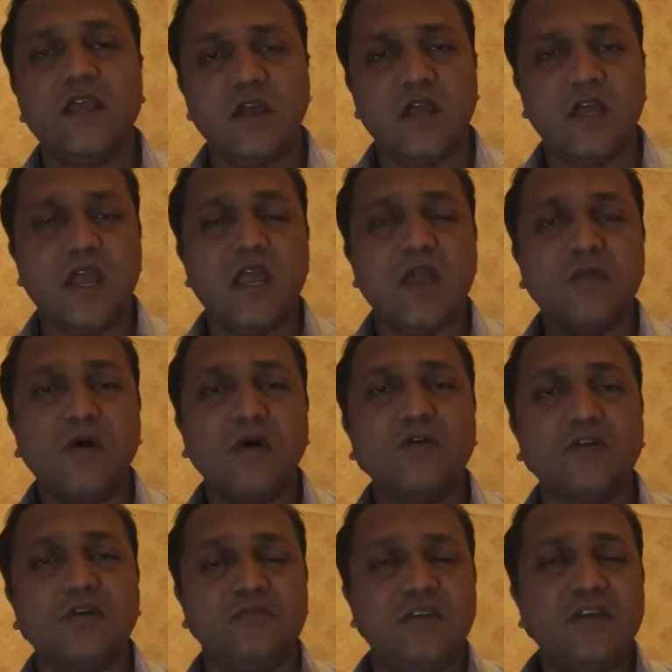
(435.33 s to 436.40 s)
a high
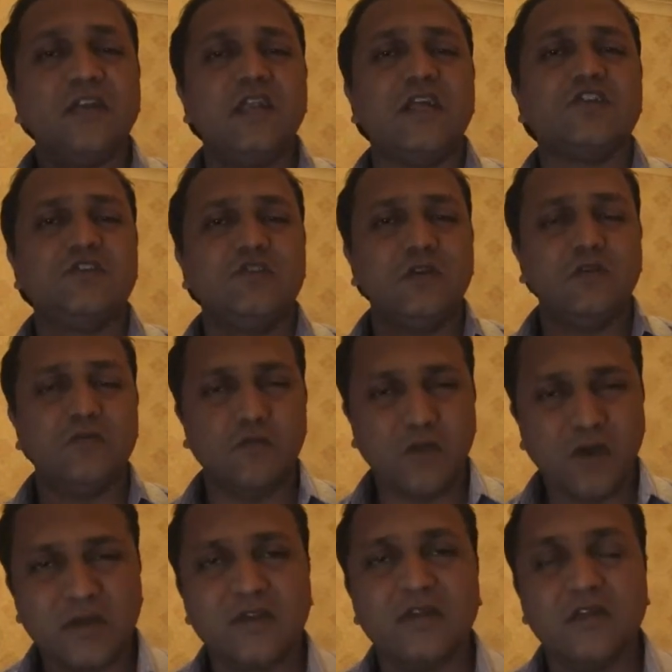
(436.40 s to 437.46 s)
amount of intellectual
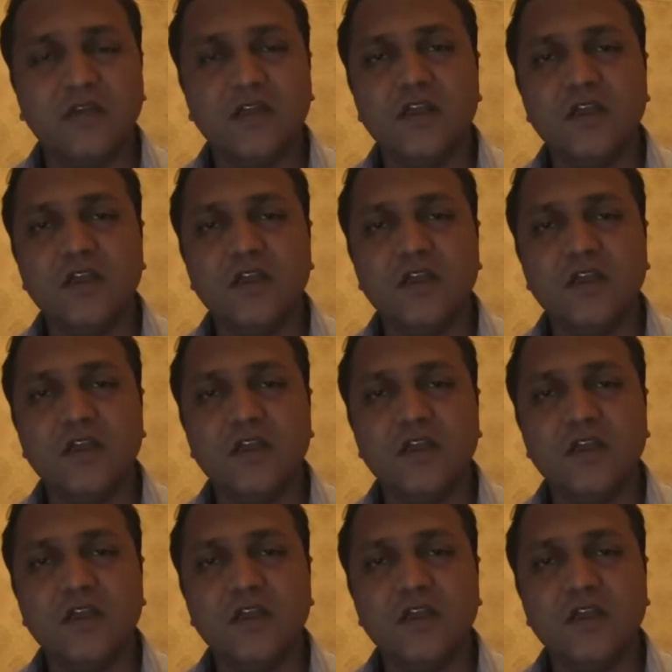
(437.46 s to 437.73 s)
work,